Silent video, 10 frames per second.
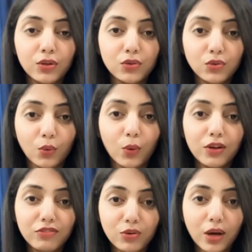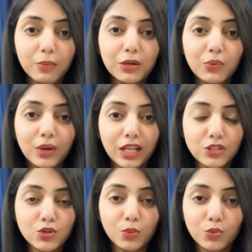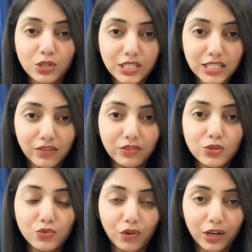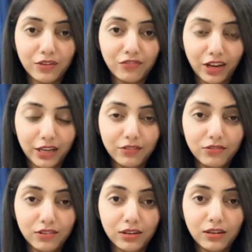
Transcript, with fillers: so if you are between age group 27 to 45